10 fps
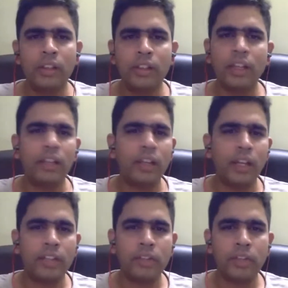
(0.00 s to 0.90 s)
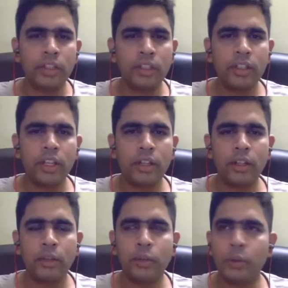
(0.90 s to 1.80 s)
Yeah, as a fresher they
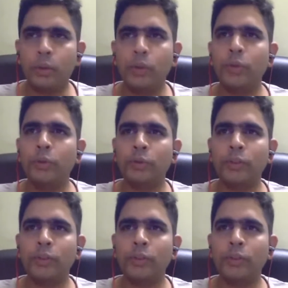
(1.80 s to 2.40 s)
are good to go.